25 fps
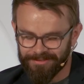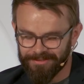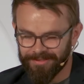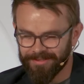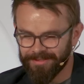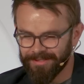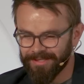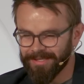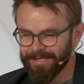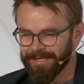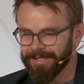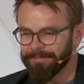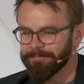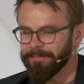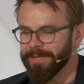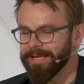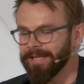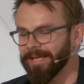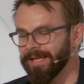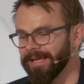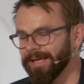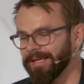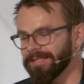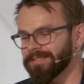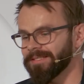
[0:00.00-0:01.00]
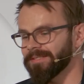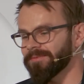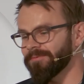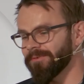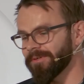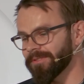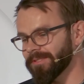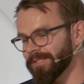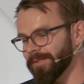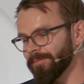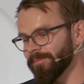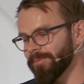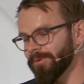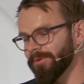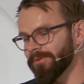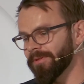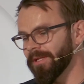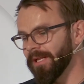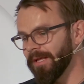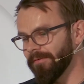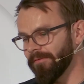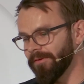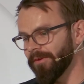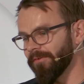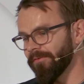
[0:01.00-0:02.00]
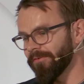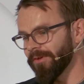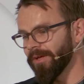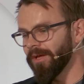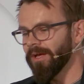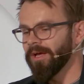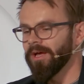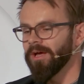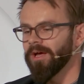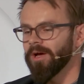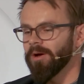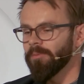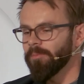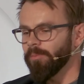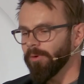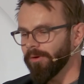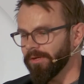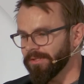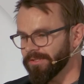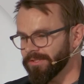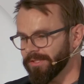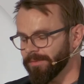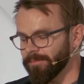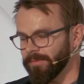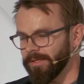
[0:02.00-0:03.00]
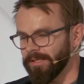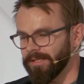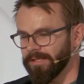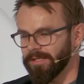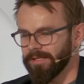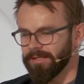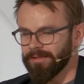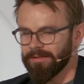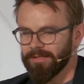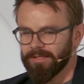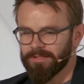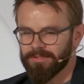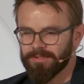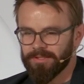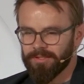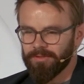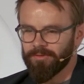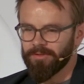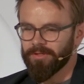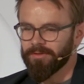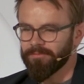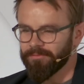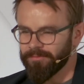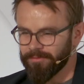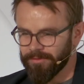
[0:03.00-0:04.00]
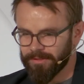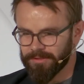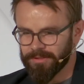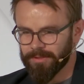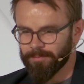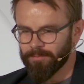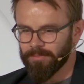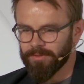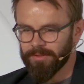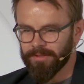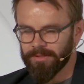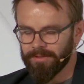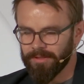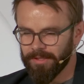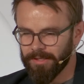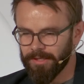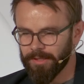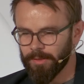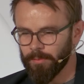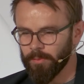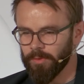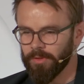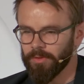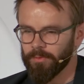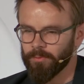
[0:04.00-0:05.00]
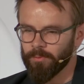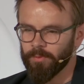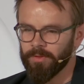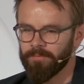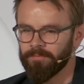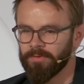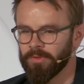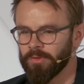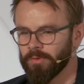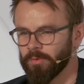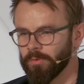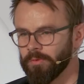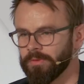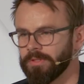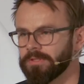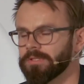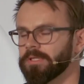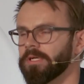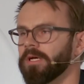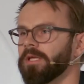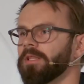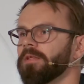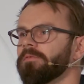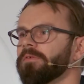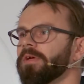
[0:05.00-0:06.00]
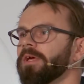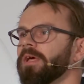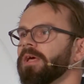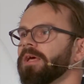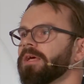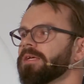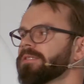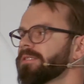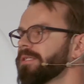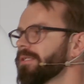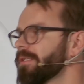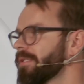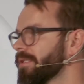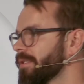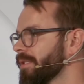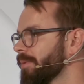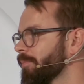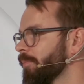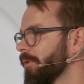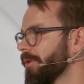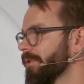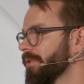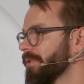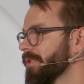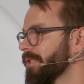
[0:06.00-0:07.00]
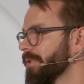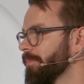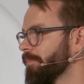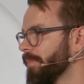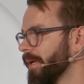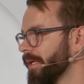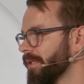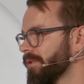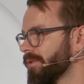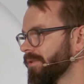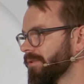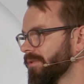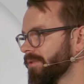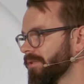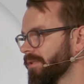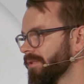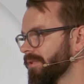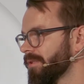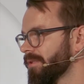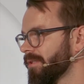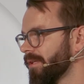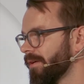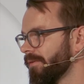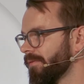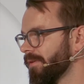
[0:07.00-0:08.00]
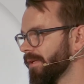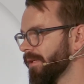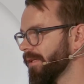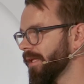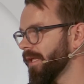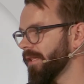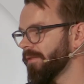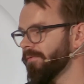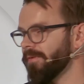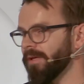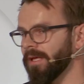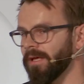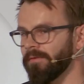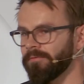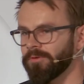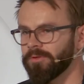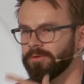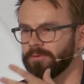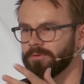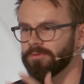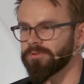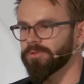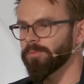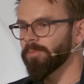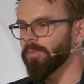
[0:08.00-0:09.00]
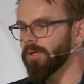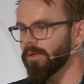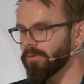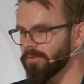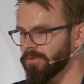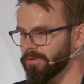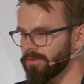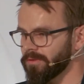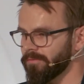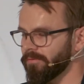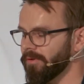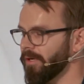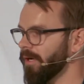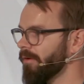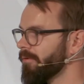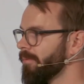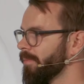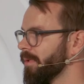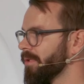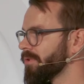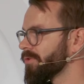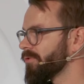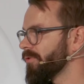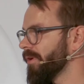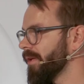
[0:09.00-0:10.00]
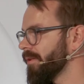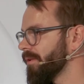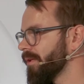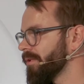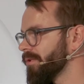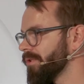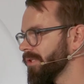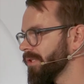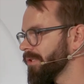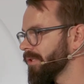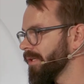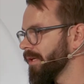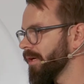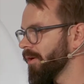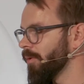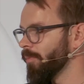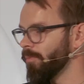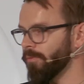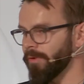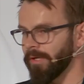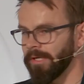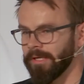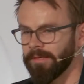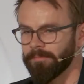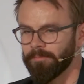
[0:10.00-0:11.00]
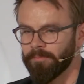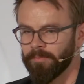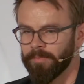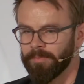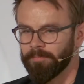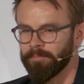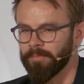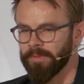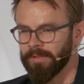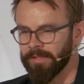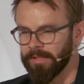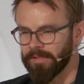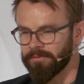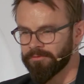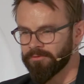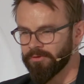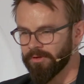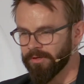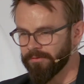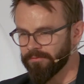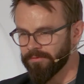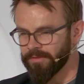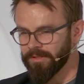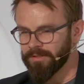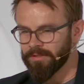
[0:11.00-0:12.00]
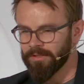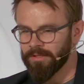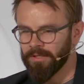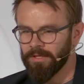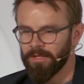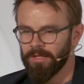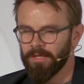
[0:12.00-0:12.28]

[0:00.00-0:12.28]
So I think in many cases, for example, on the level of policy making in Estonia, for example, I think about when we do this kind of citizen participations and stuff like that, we have huge amounts of government strategies now being drafted.